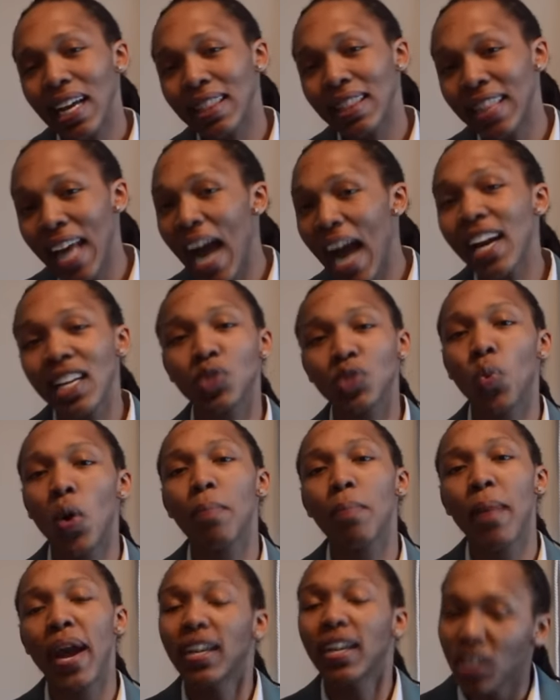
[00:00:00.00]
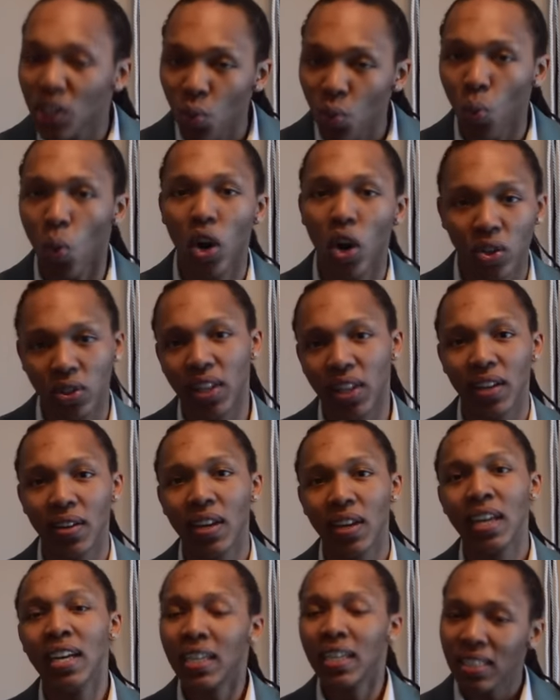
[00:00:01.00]
that is what makes it worth it.
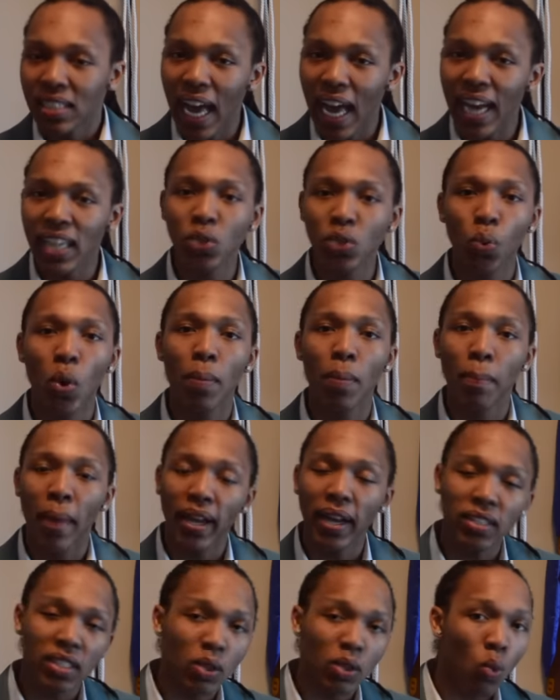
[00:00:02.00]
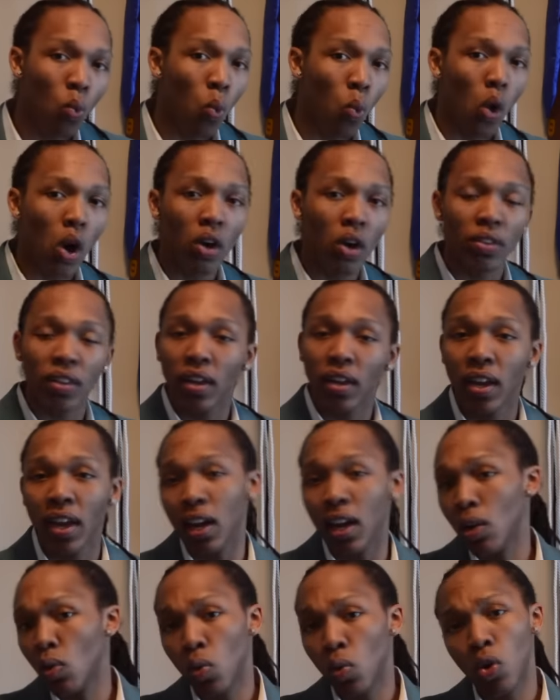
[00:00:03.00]
That is what makes worth
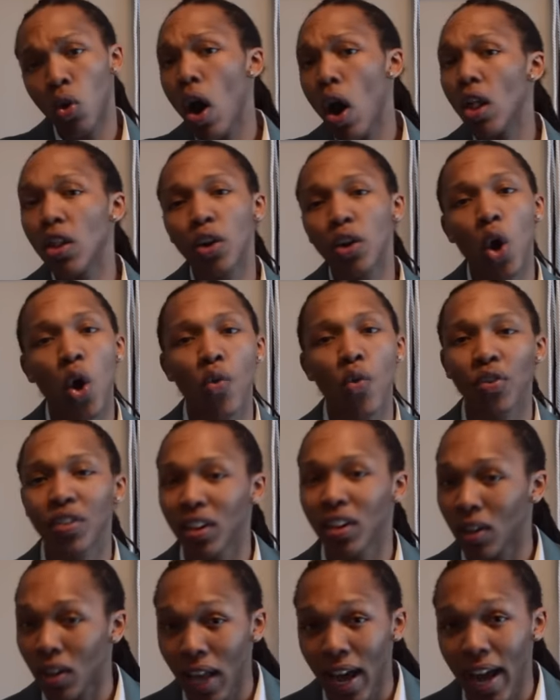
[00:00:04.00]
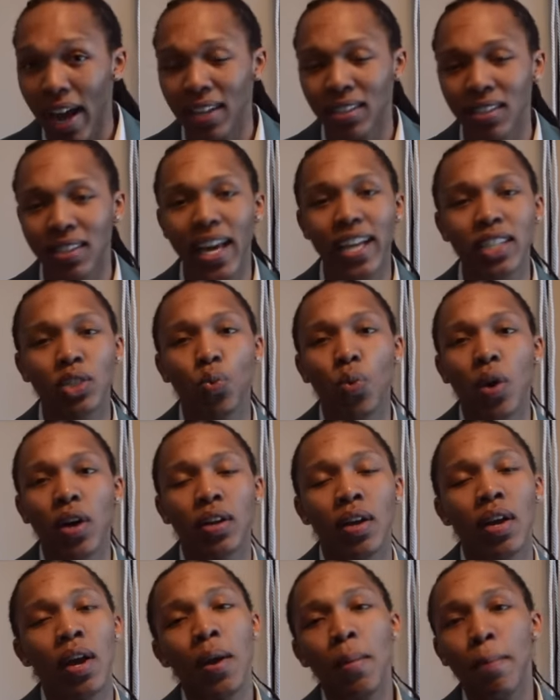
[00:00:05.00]
it, crawling over the glass. That's
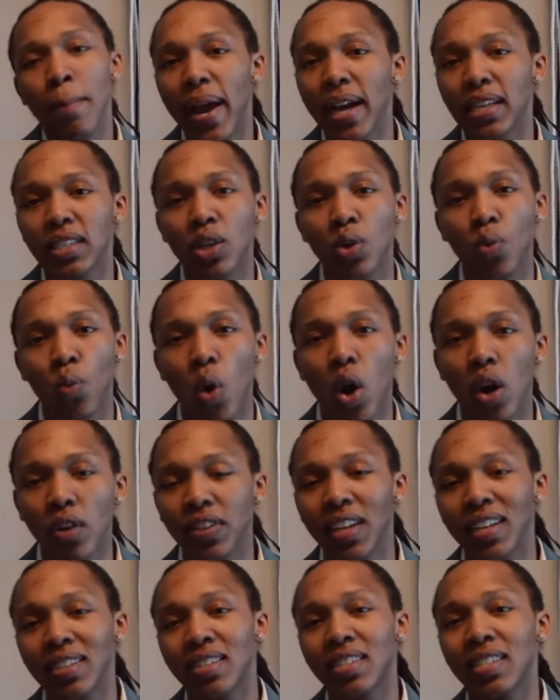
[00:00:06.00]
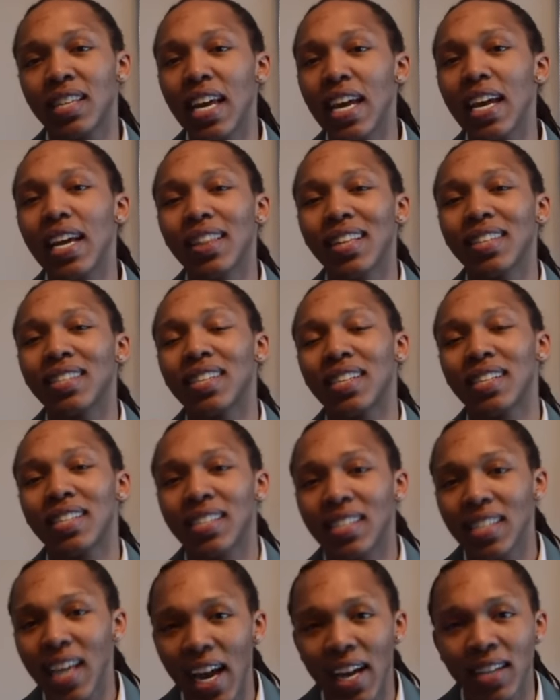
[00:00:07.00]
what makes it worth it, seeing the
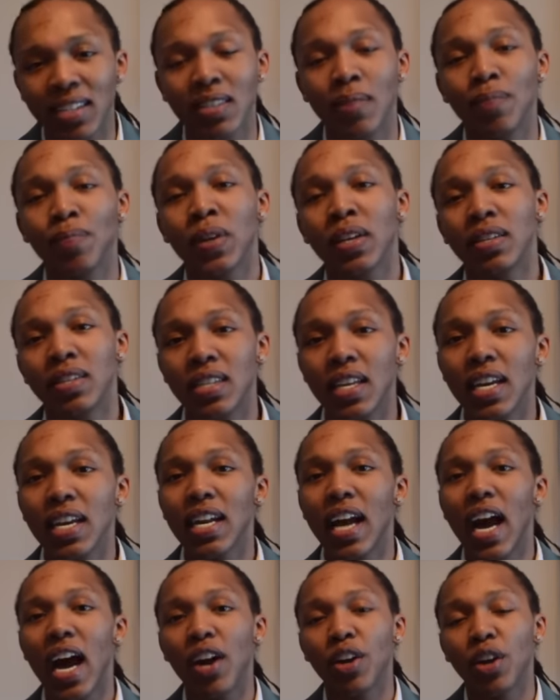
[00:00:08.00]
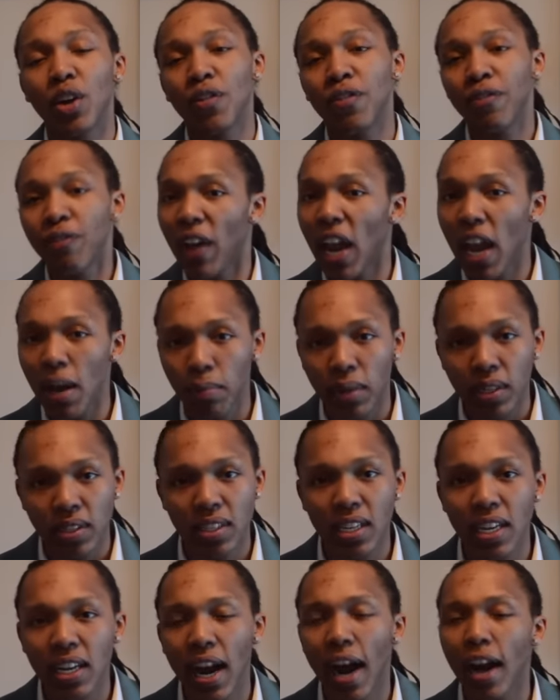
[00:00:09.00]
success seeing how your family,
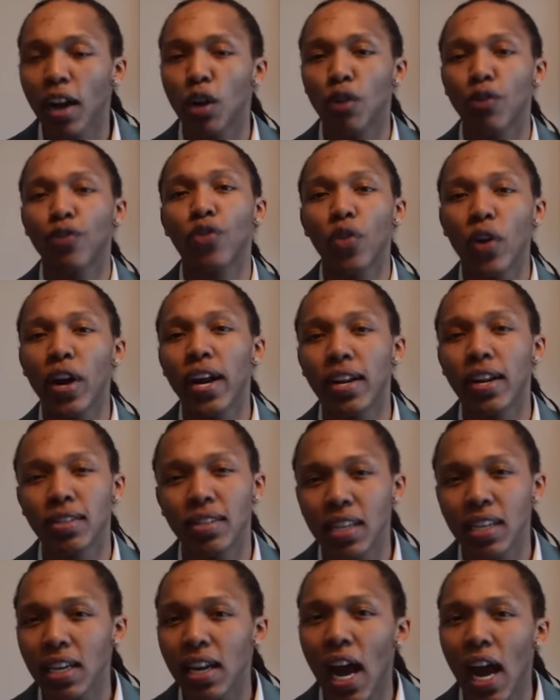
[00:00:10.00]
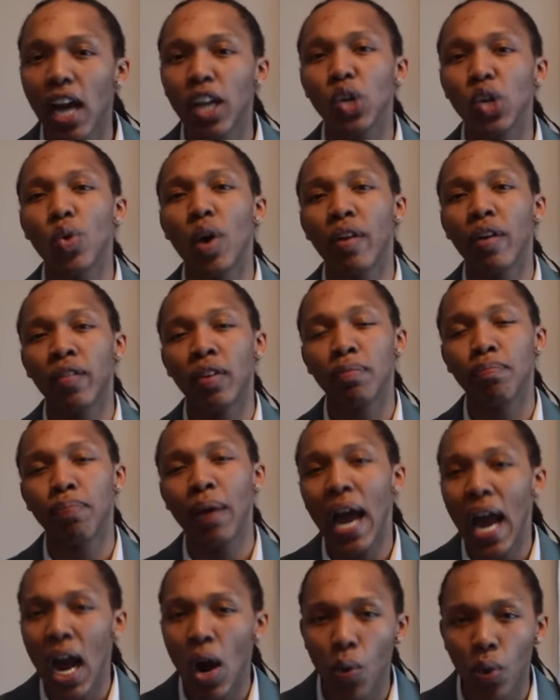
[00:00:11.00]
seeing how your friends, seeing how you have
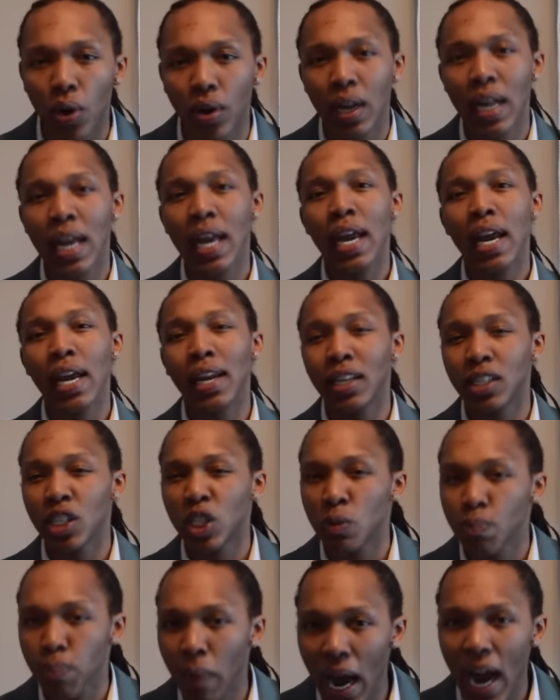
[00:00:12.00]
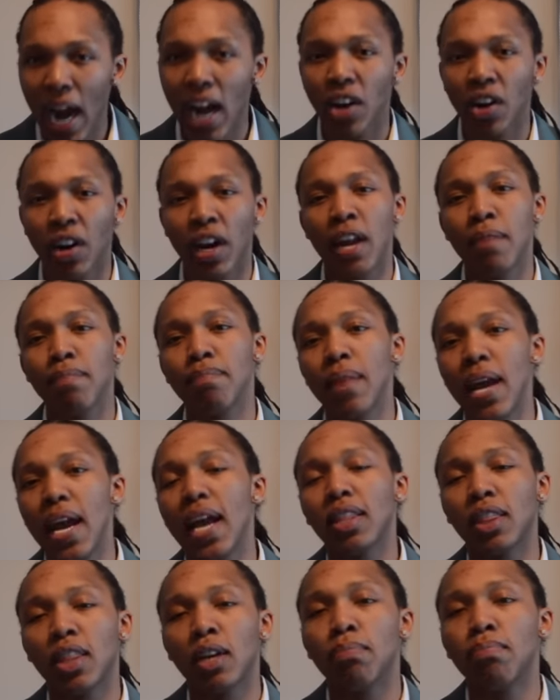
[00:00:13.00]
empowered, inspired, and
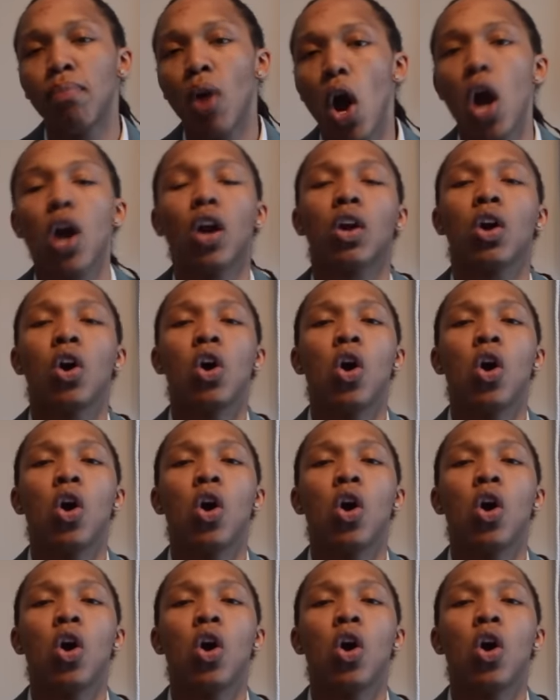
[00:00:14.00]
made the mark